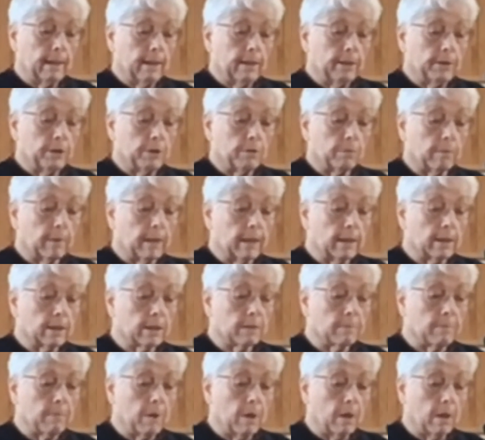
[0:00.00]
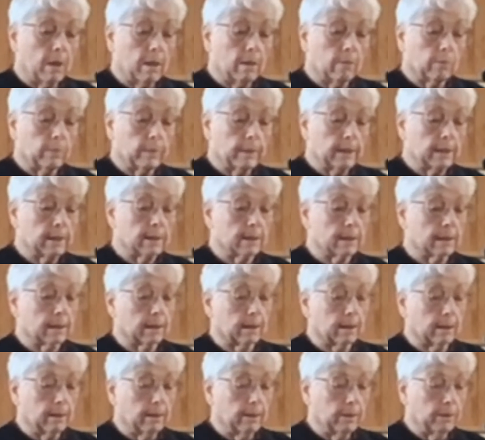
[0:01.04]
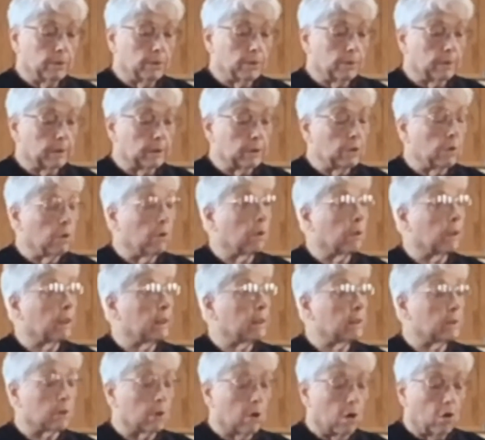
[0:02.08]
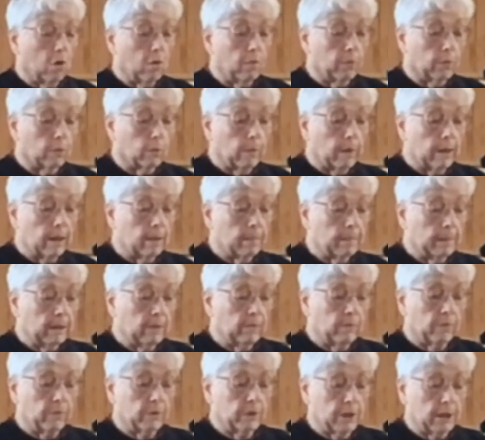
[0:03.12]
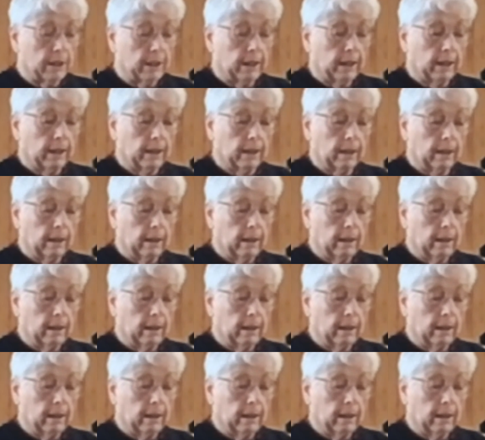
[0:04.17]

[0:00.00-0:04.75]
to run a small risk, to ignore his overwhelming fatigue